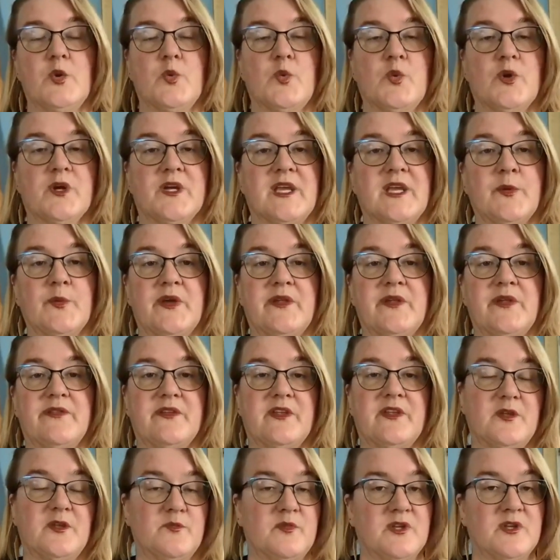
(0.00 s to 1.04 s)
working with
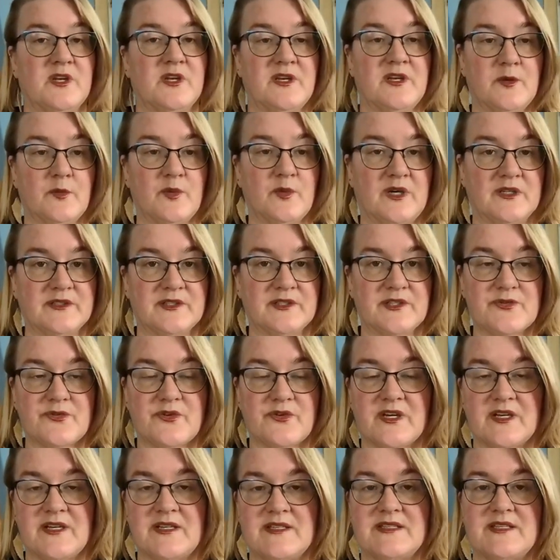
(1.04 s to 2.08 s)
community wellness
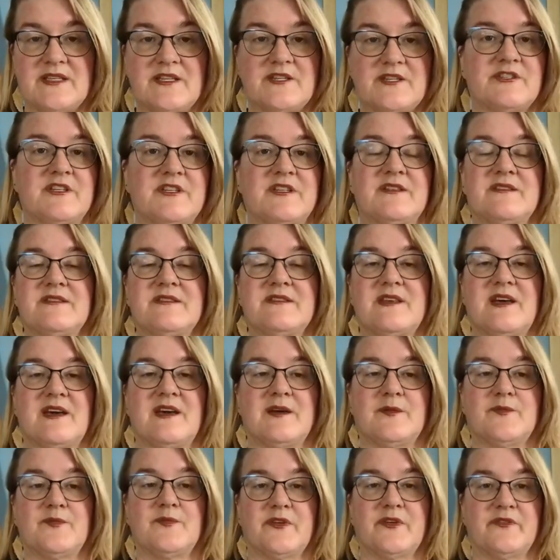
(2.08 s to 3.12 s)
organizations
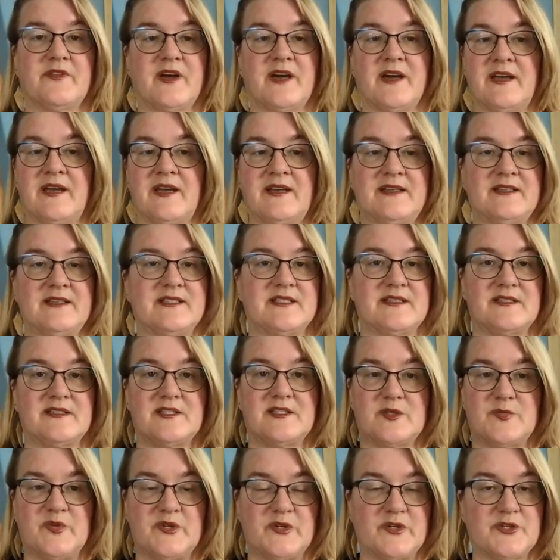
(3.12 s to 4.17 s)
that provide
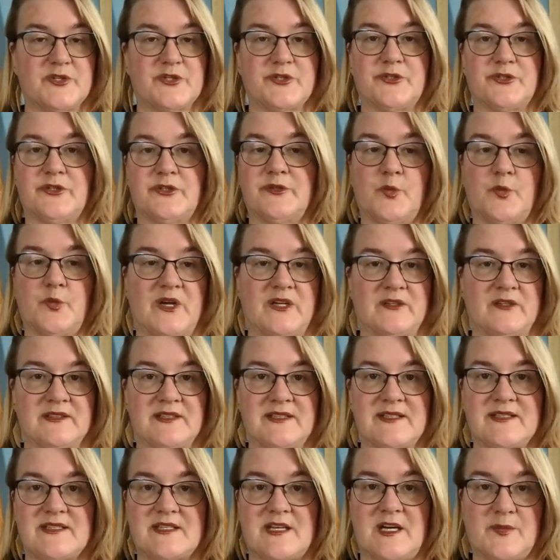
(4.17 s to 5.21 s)
spiritual
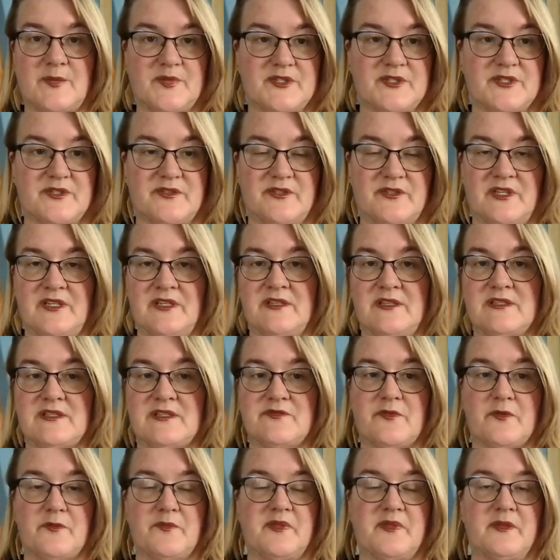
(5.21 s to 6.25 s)
wellness opportunities
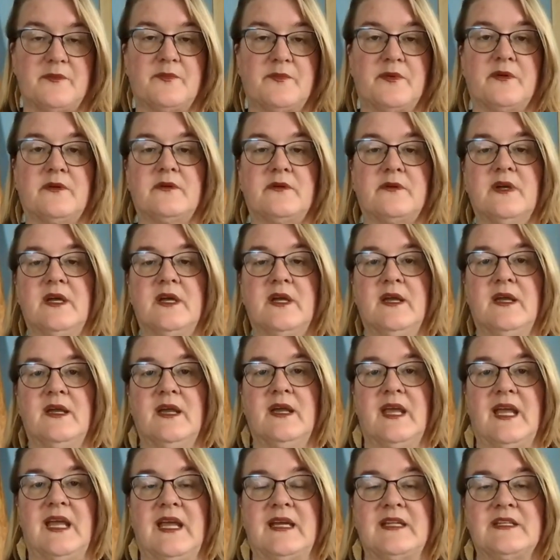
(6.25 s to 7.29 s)
for people,
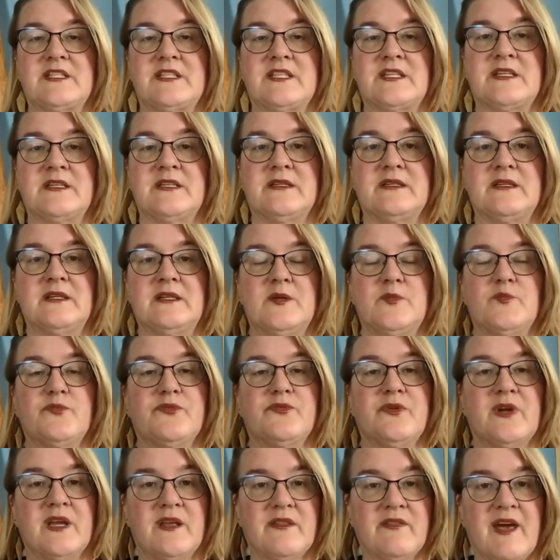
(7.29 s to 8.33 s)
and to
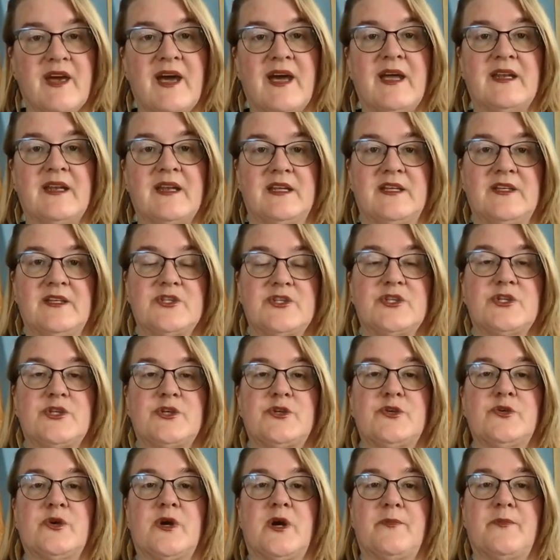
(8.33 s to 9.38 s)
bring that
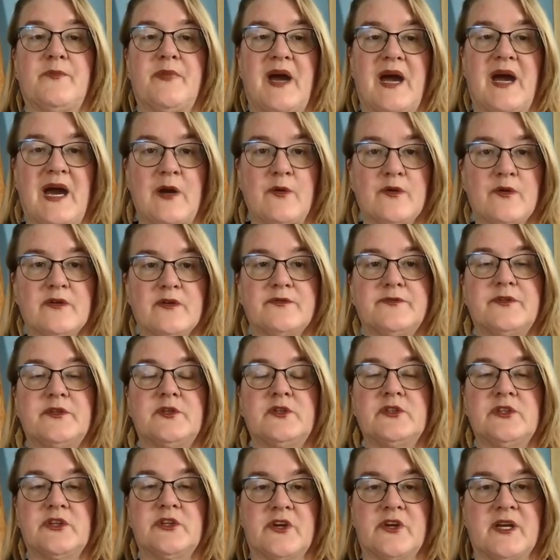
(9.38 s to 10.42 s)
into a
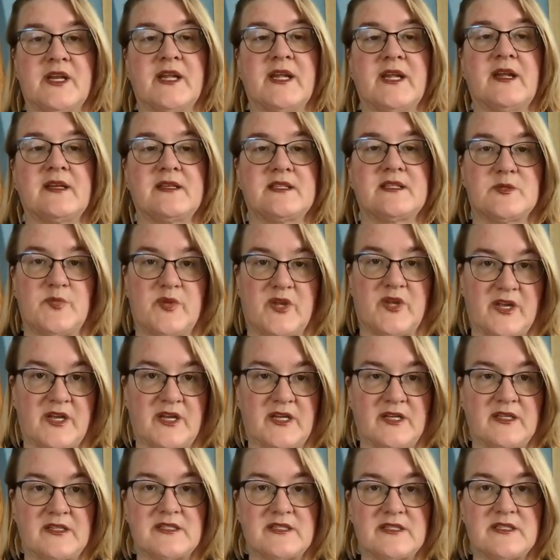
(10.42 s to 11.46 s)
powerful learning
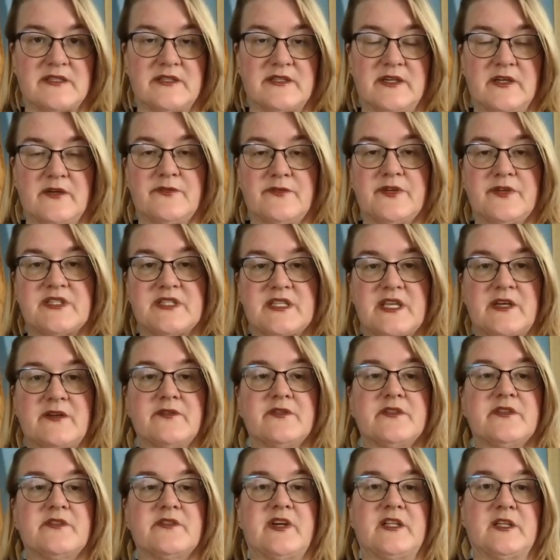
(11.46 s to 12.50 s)
experience for
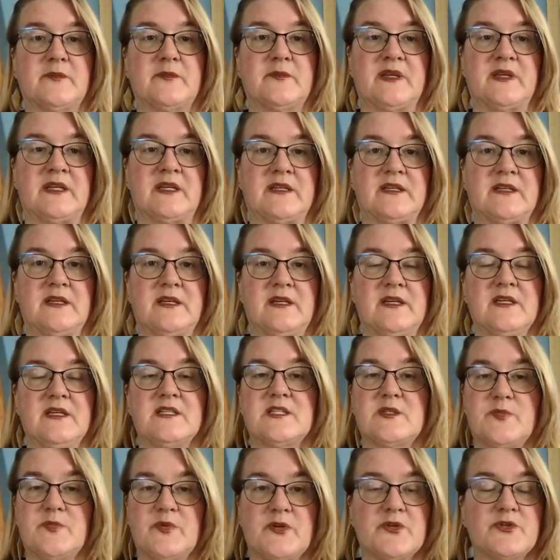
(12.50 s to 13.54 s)
self development,
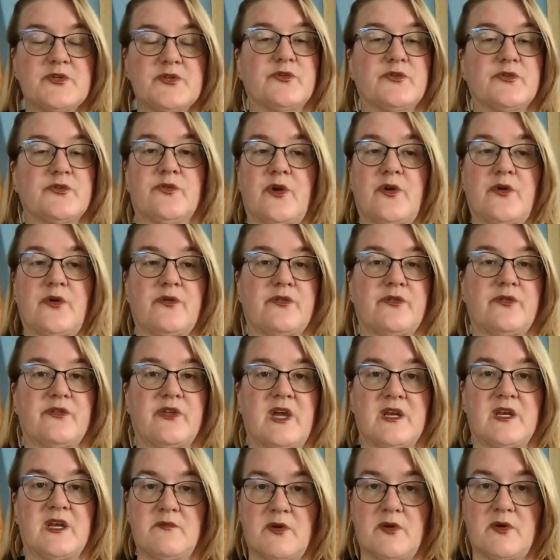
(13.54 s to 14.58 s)
spiritual growth,
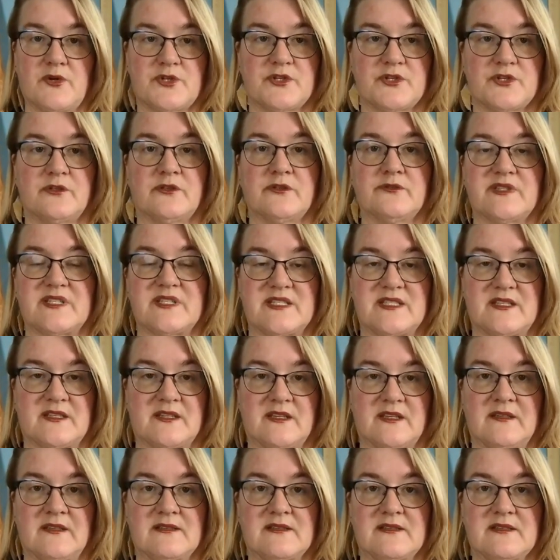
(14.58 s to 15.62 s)
and emotional
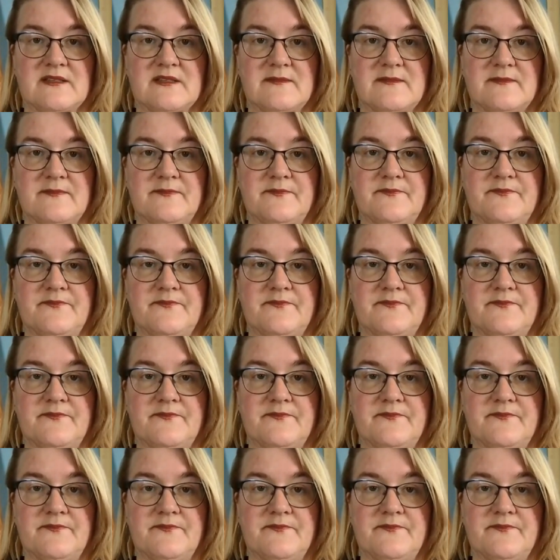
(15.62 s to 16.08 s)
resilience.